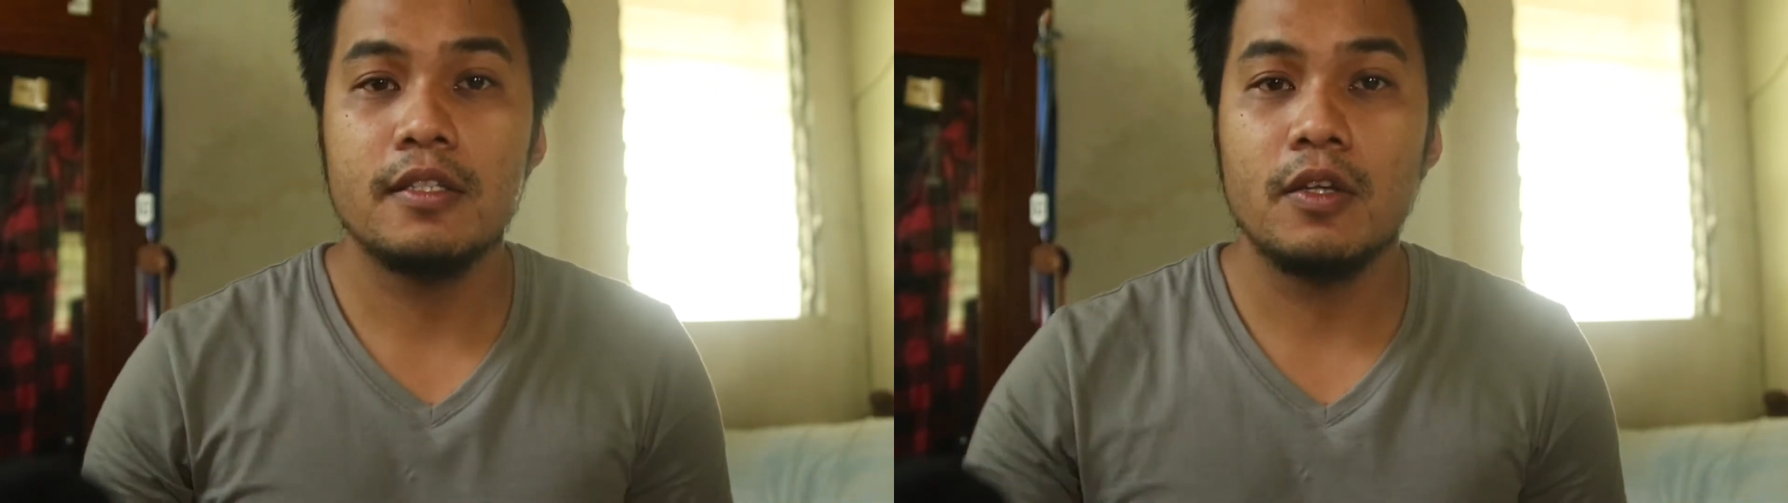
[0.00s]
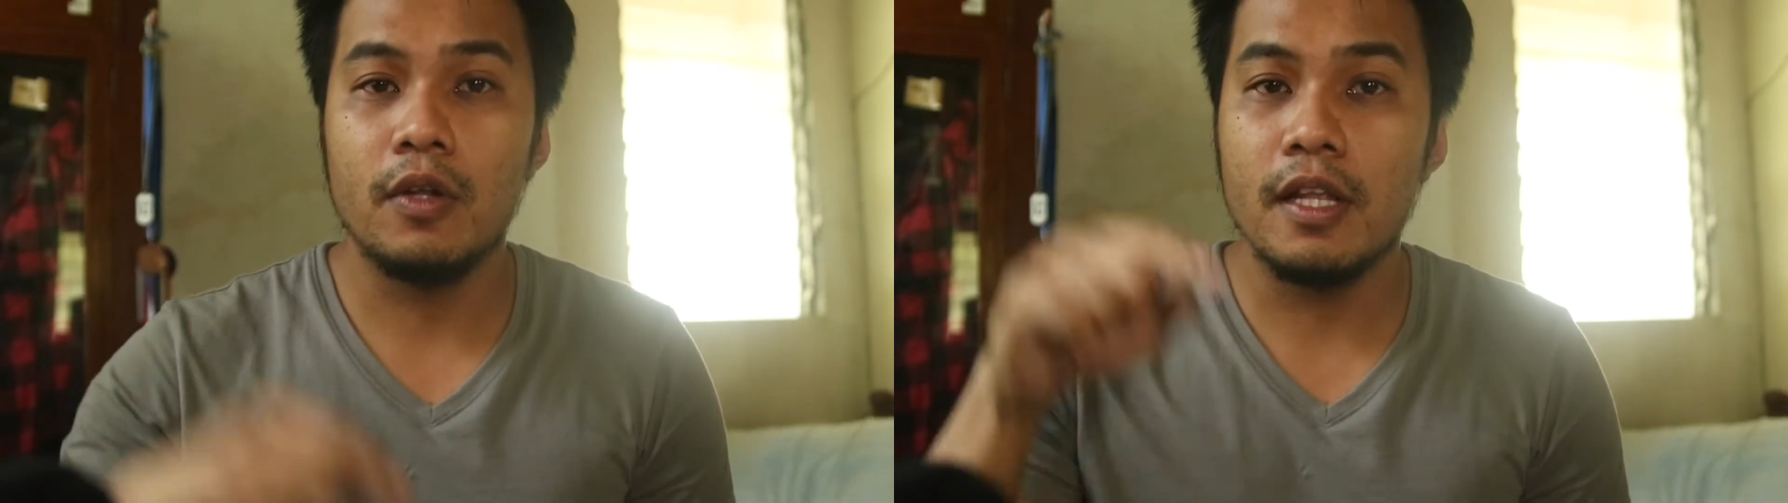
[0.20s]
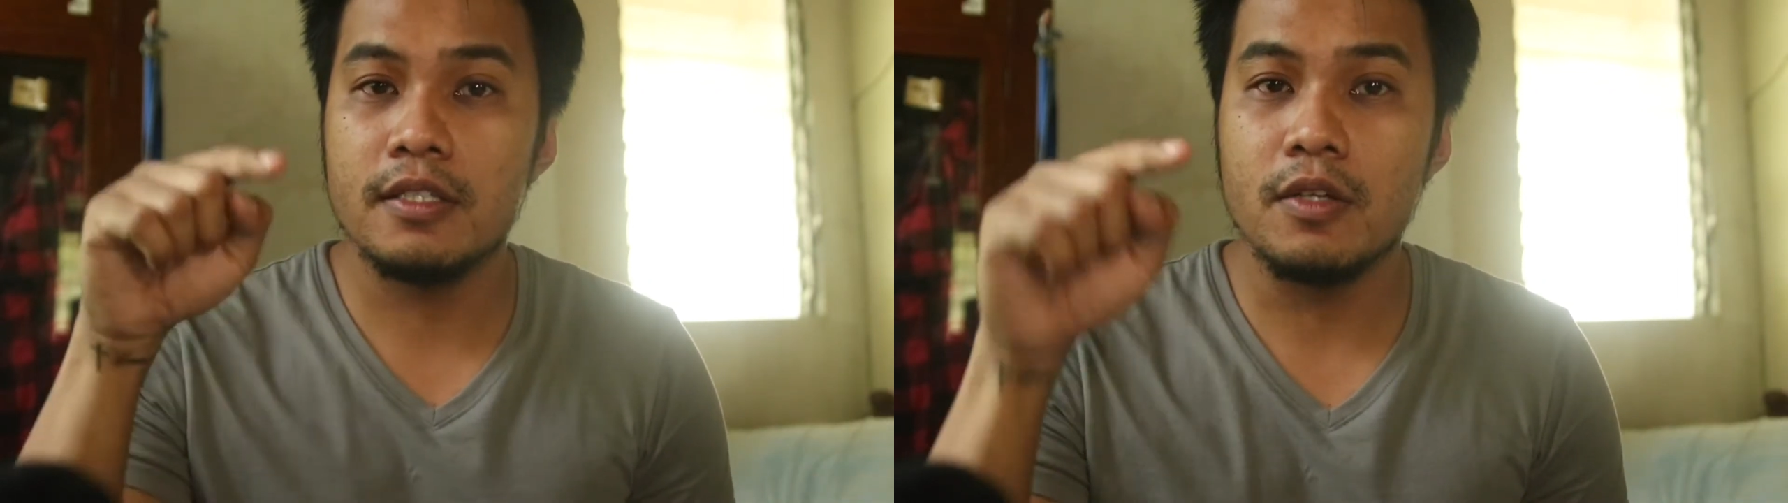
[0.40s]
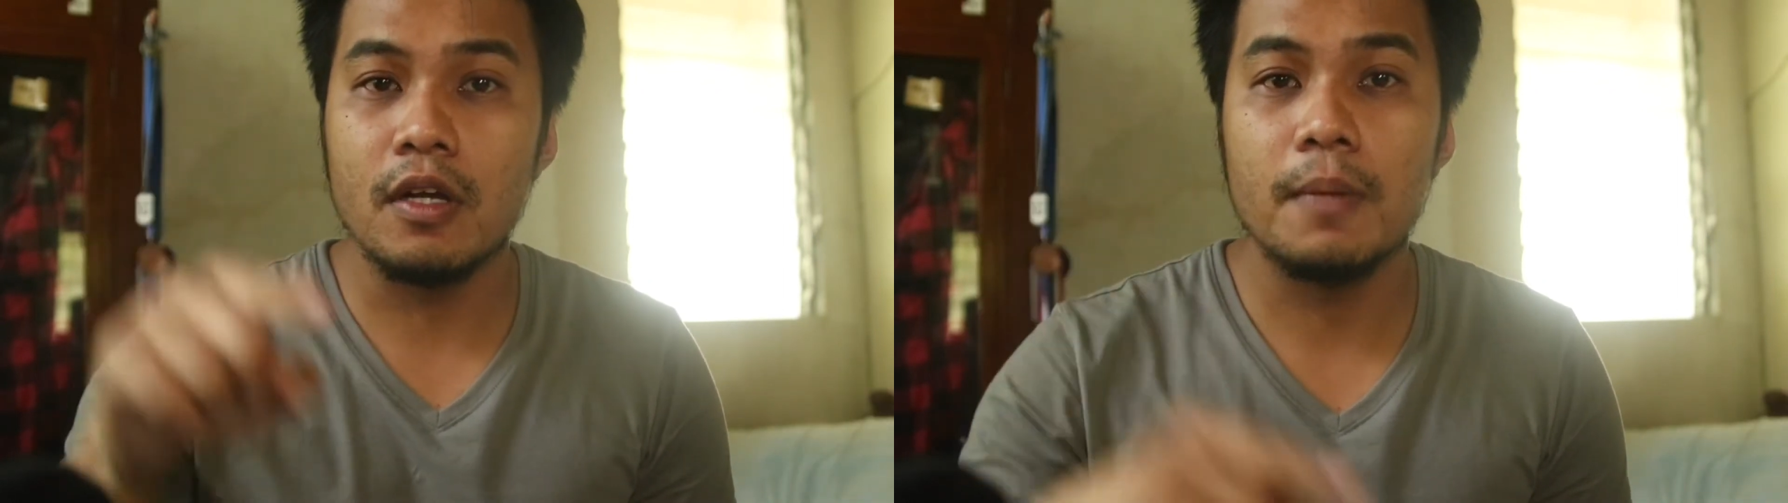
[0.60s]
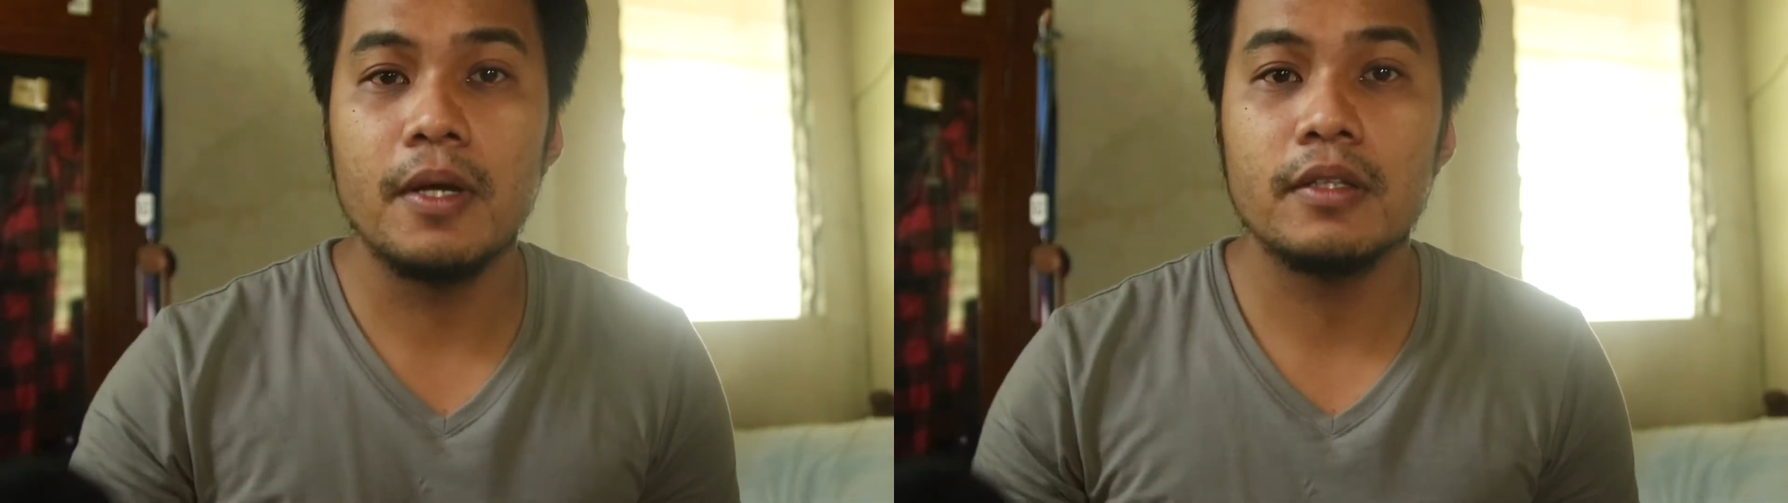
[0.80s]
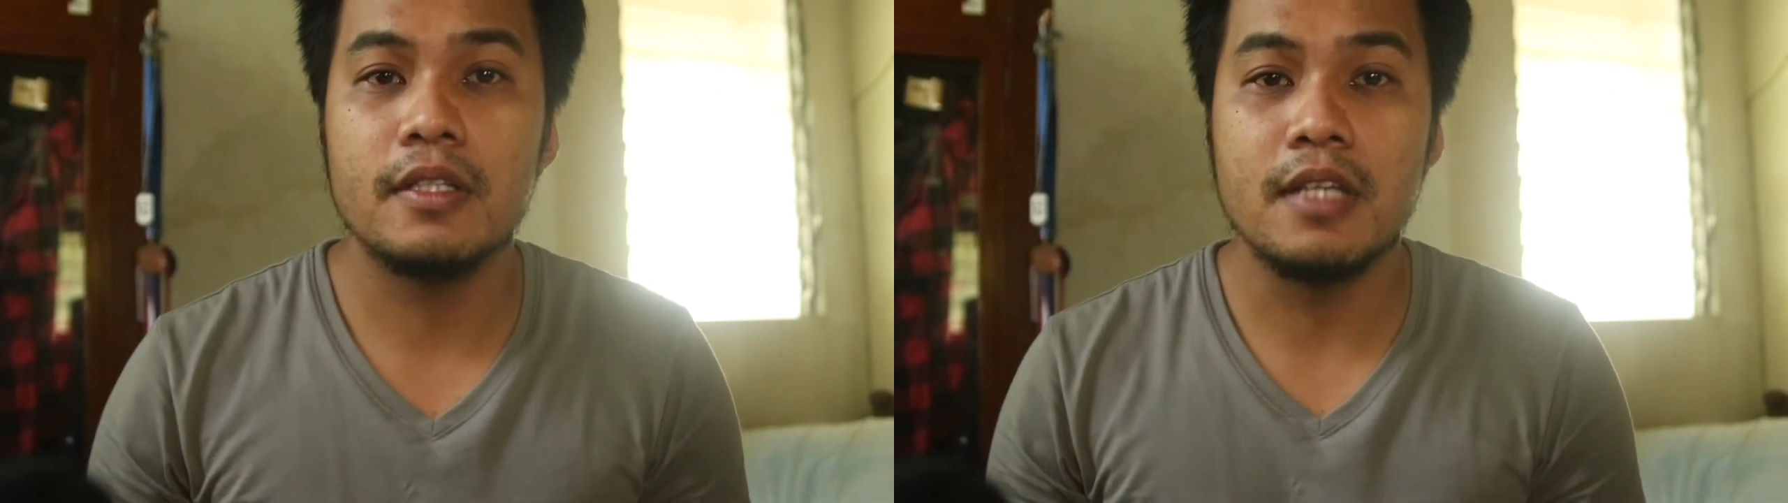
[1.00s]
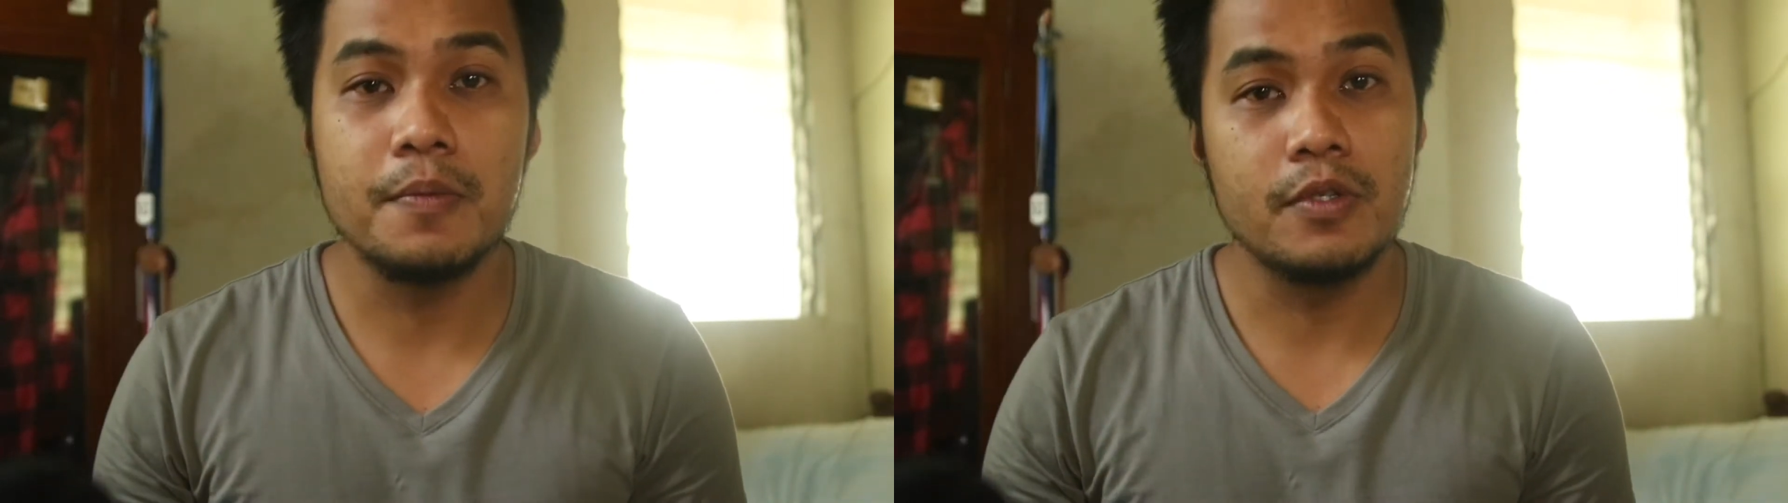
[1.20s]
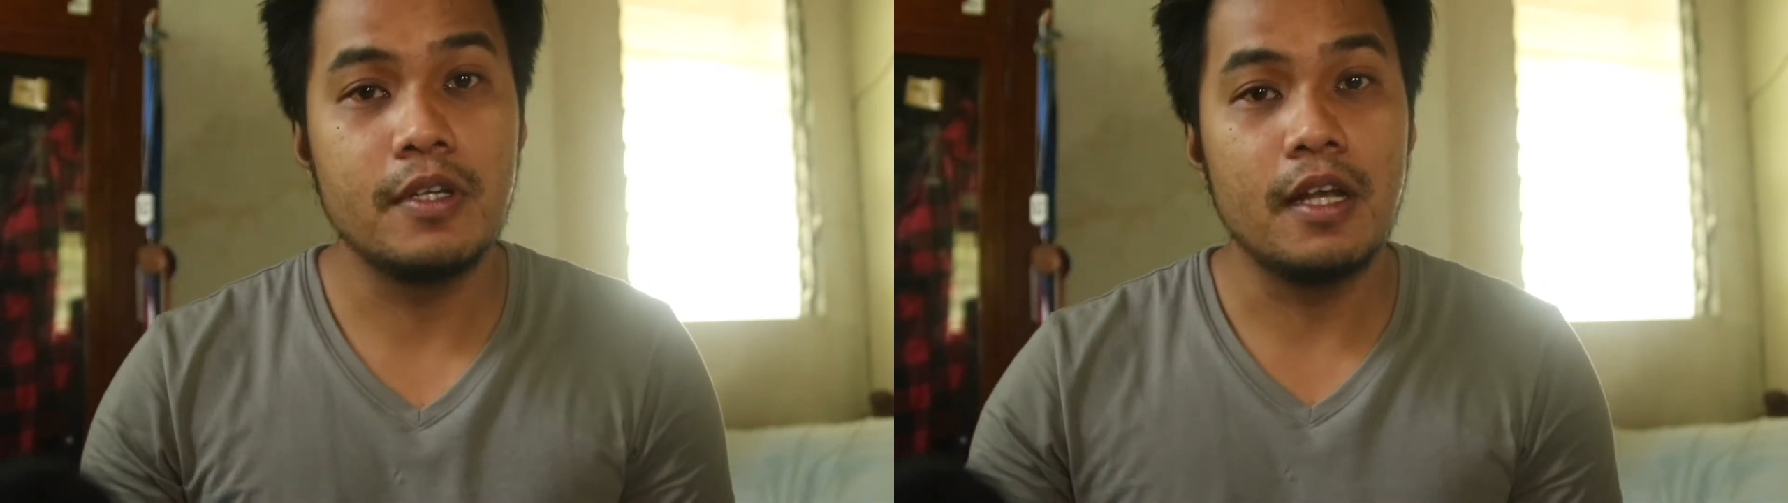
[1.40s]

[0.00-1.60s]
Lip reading: So let's talk about the Samsung